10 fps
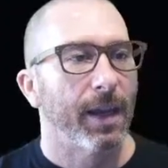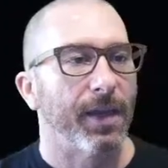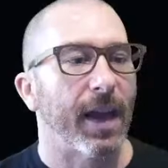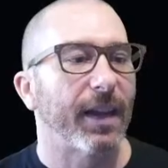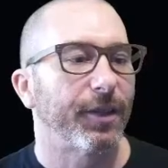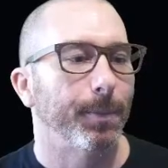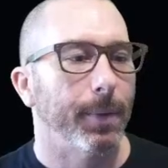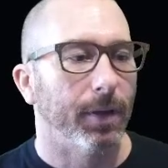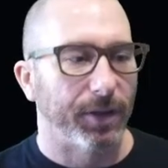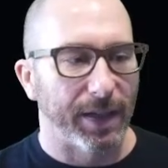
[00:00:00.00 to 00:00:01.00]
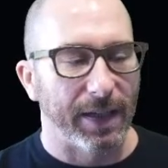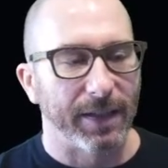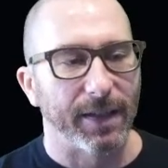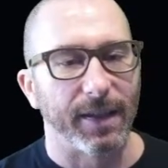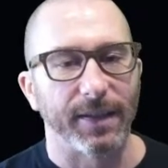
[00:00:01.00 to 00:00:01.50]
That's built
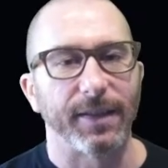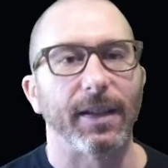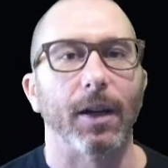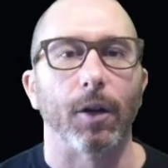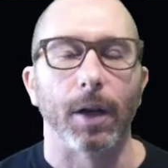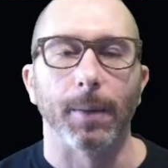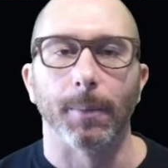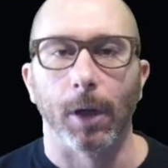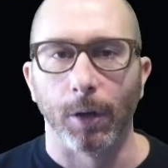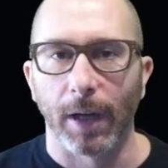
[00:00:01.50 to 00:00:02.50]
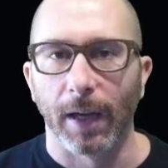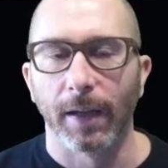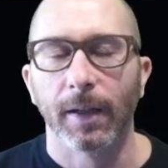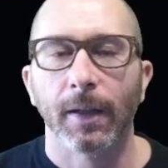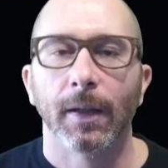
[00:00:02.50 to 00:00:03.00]
into the CRM, okay?